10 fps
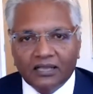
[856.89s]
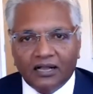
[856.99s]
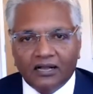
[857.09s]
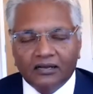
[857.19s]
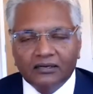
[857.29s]

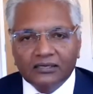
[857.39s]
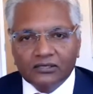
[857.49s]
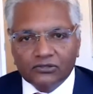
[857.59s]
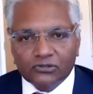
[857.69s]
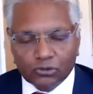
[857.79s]
Uh,
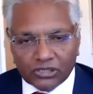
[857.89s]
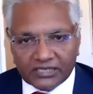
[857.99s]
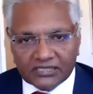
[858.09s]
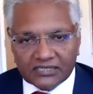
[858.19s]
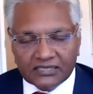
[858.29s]
social
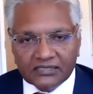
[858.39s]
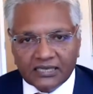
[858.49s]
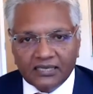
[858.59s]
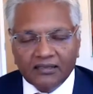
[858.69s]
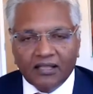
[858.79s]

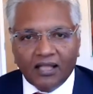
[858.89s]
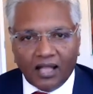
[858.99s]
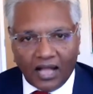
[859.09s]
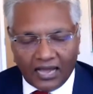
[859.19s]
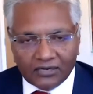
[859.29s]
distancing,
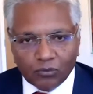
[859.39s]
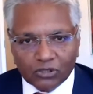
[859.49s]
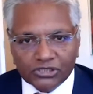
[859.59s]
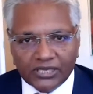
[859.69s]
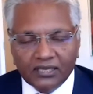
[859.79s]
hand
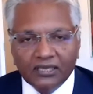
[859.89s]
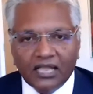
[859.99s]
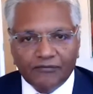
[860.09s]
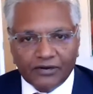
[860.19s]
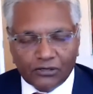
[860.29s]
washing
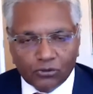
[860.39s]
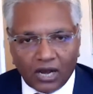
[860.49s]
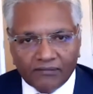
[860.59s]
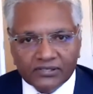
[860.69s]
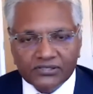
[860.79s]
every two
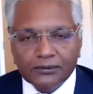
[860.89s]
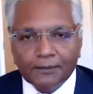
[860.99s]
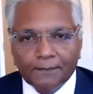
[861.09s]
hours,